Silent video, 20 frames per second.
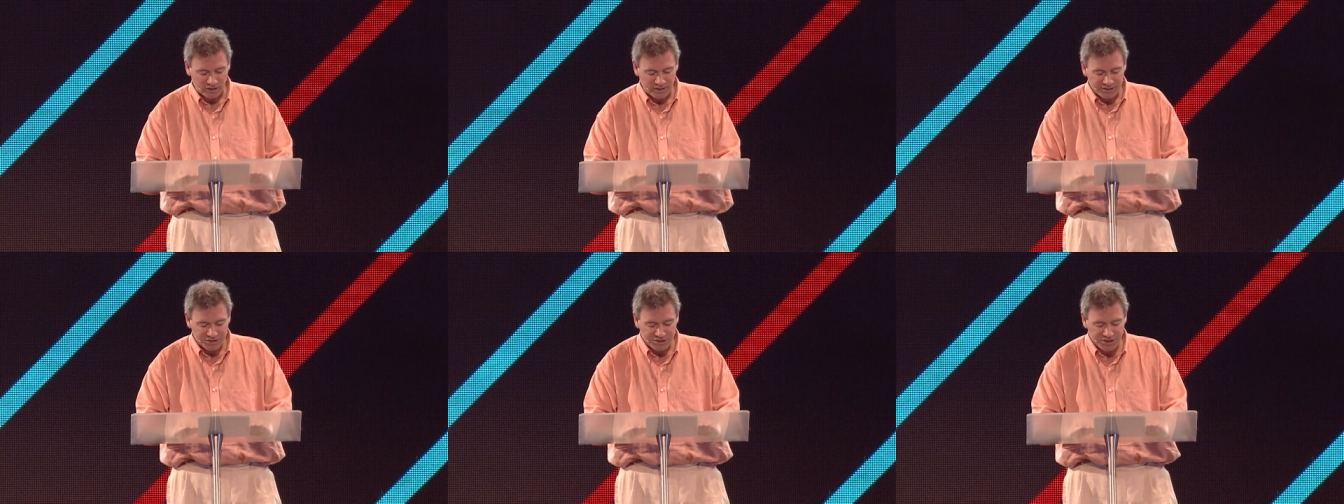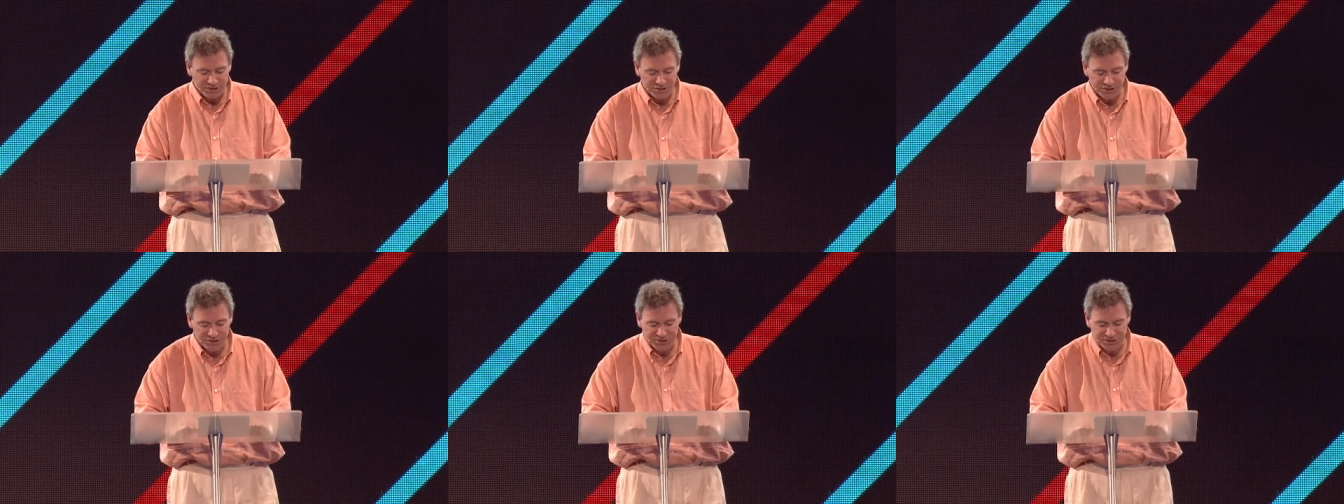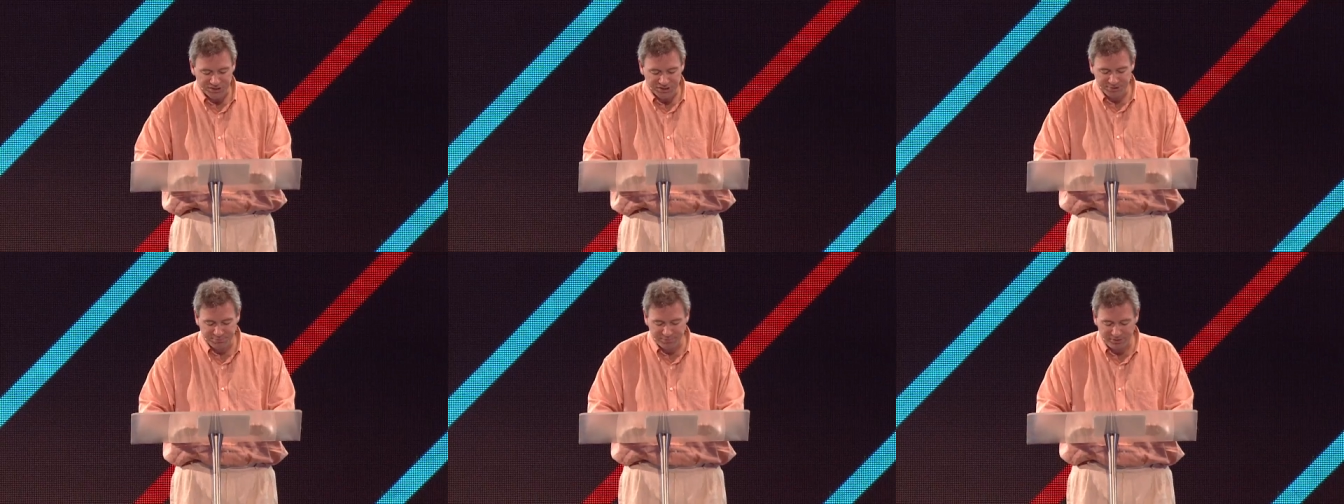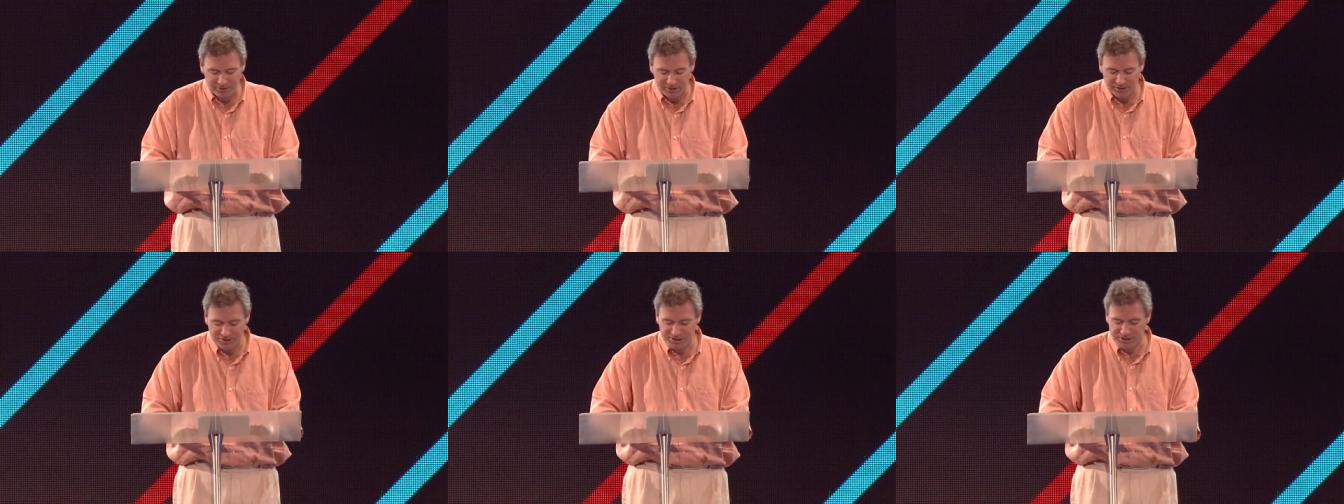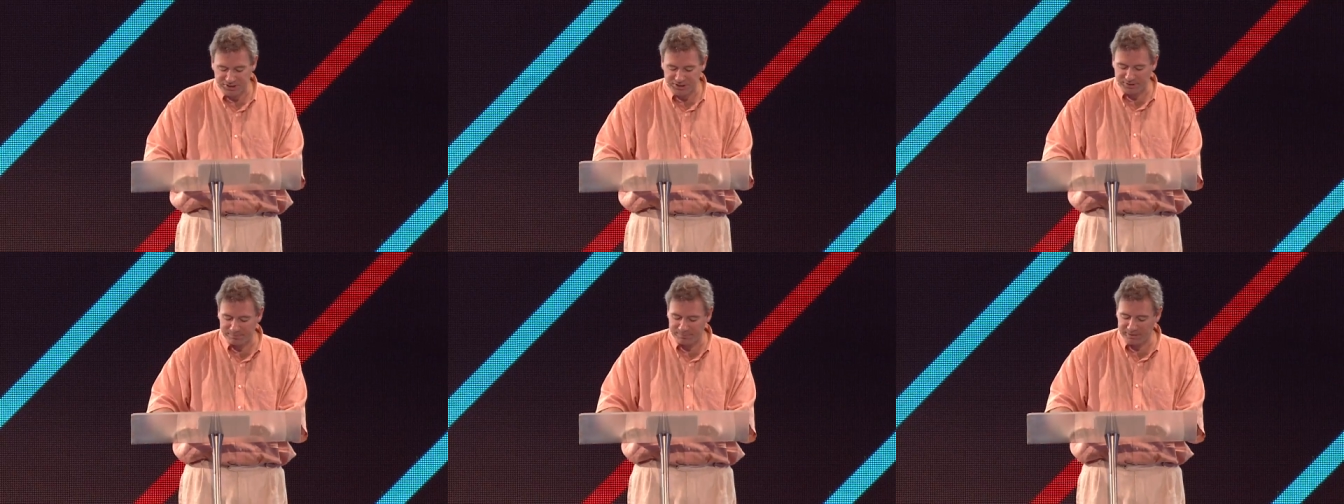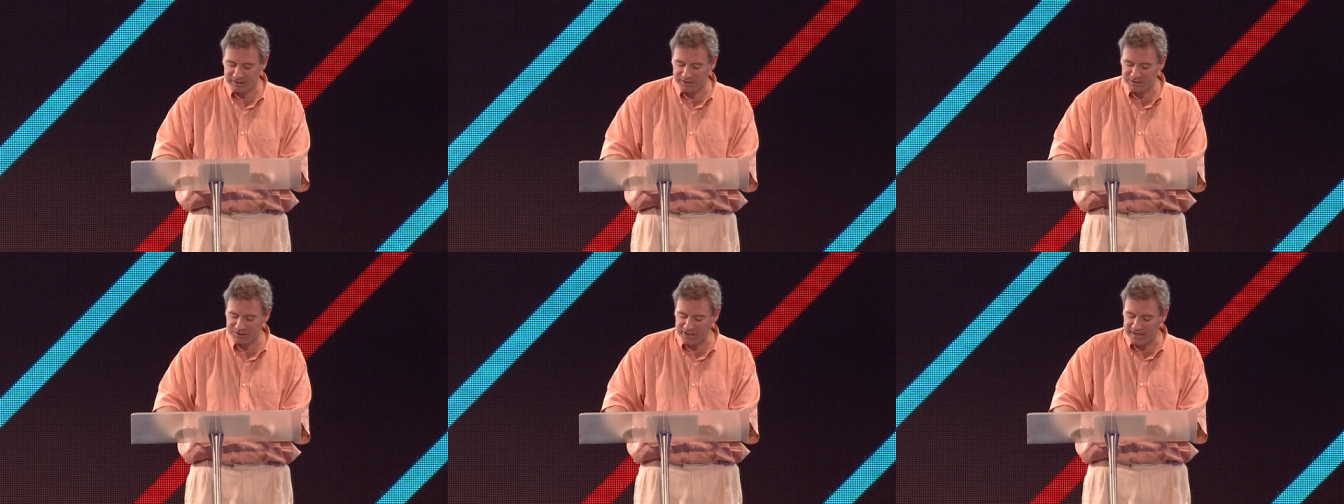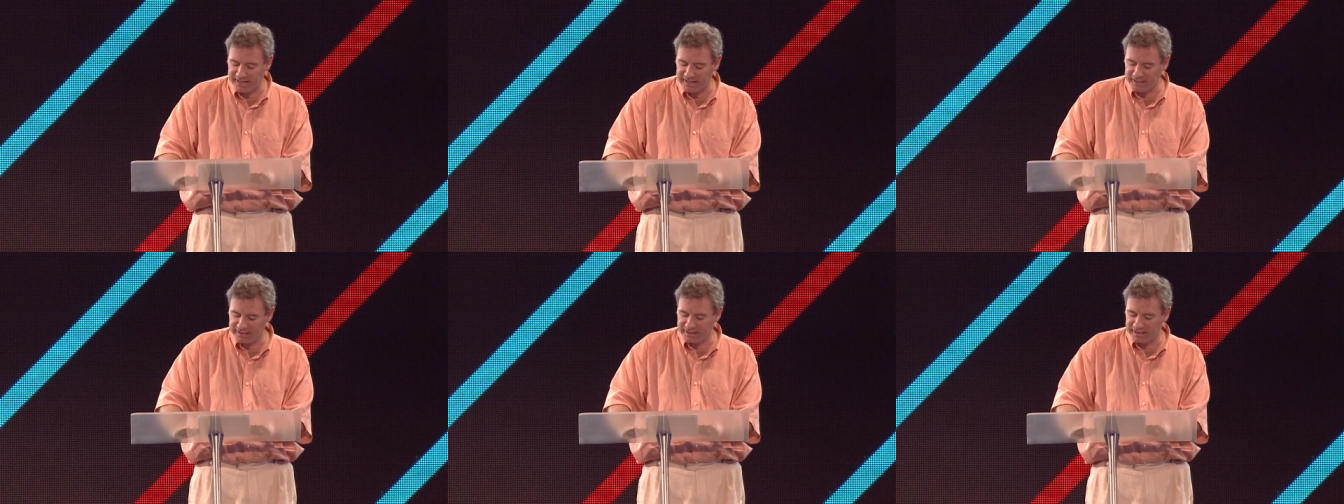Jesus experiences the biggest
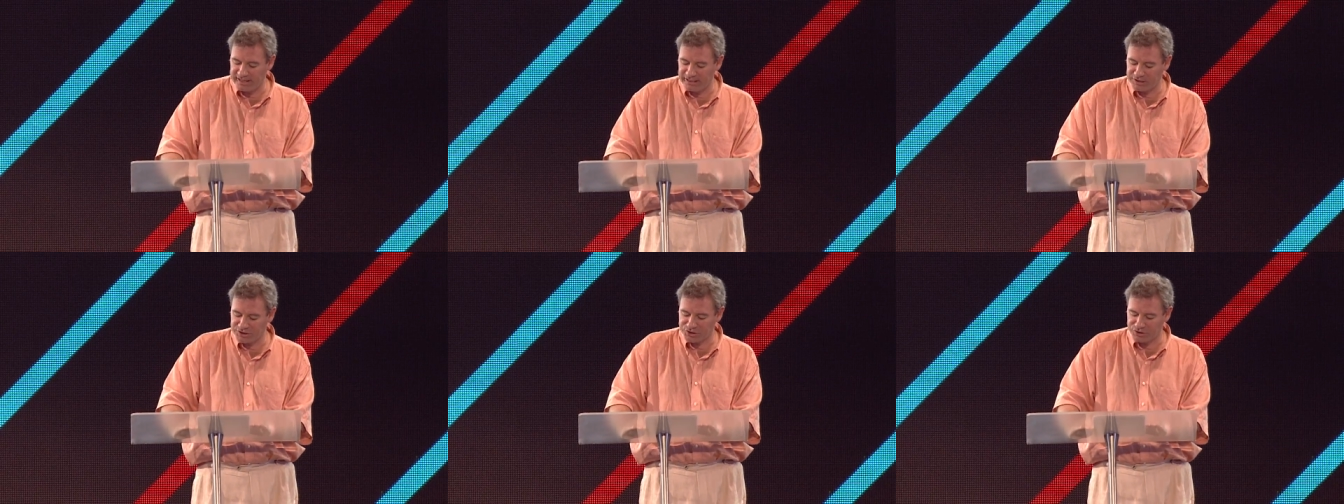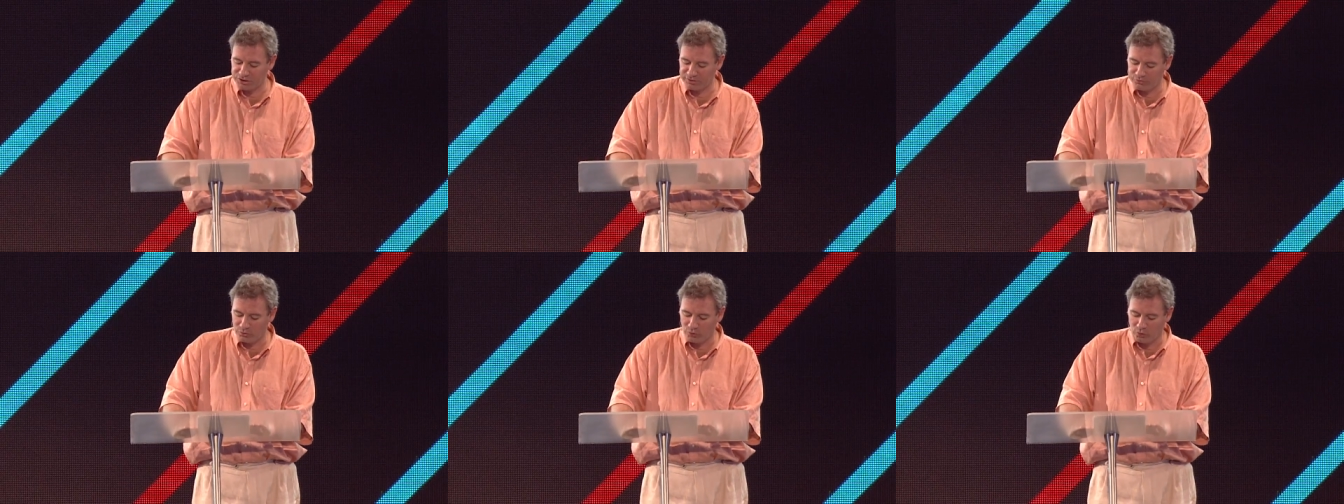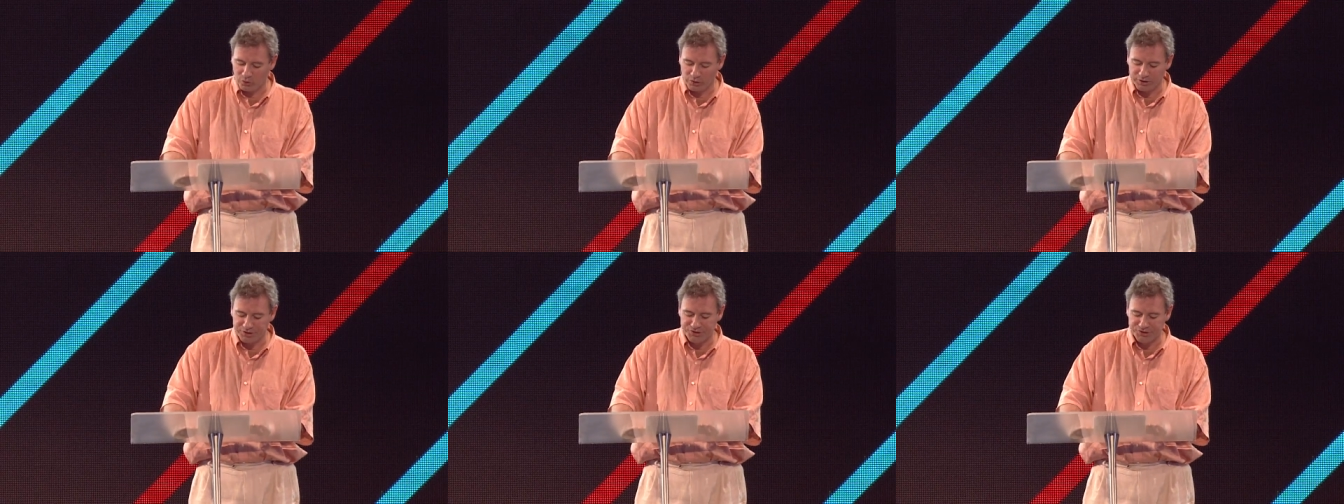alienation of all,